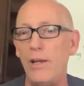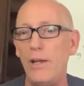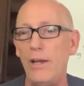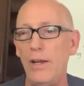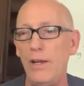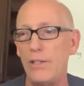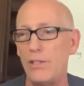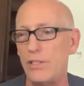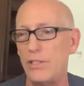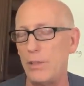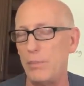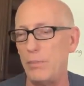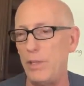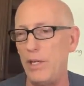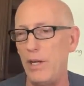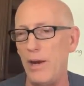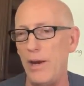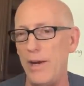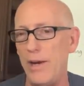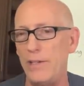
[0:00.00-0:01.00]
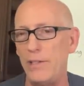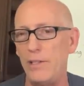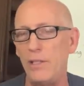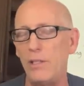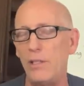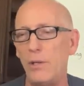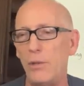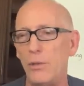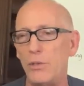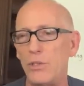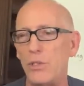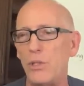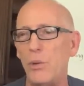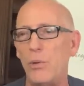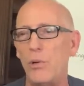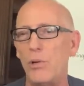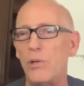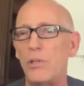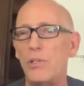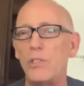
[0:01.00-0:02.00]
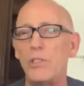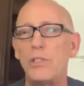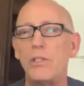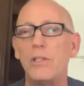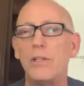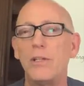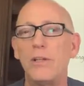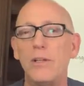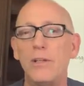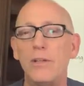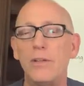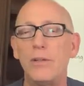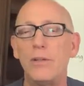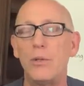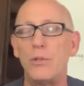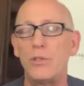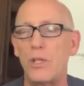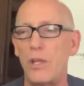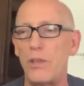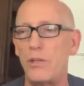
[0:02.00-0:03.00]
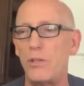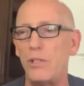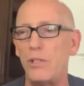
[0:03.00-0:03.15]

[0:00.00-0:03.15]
is that behind closed doors, those other